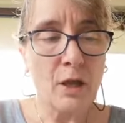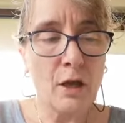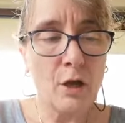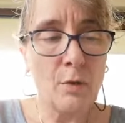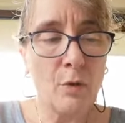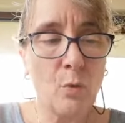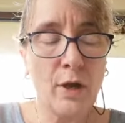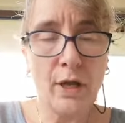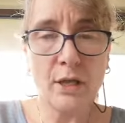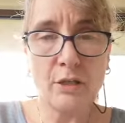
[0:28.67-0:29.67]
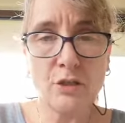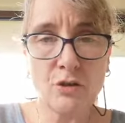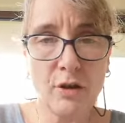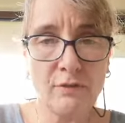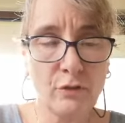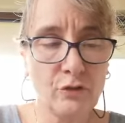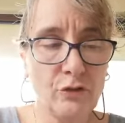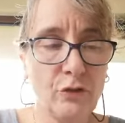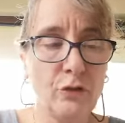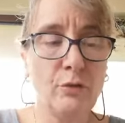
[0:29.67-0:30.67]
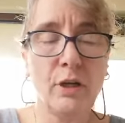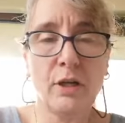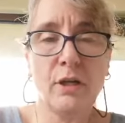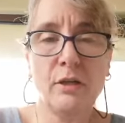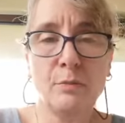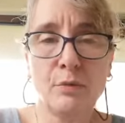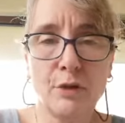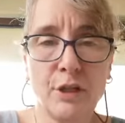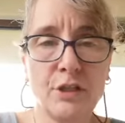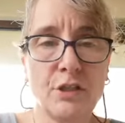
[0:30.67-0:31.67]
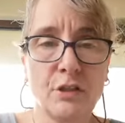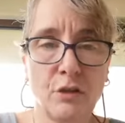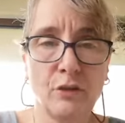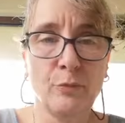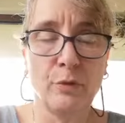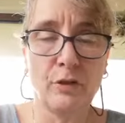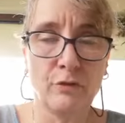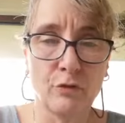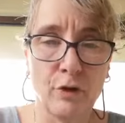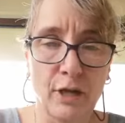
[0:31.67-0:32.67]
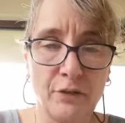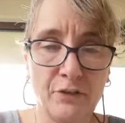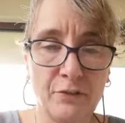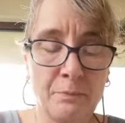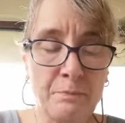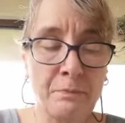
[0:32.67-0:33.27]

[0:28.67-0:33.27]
where he had traveled to, and he had preached a gospel of grace.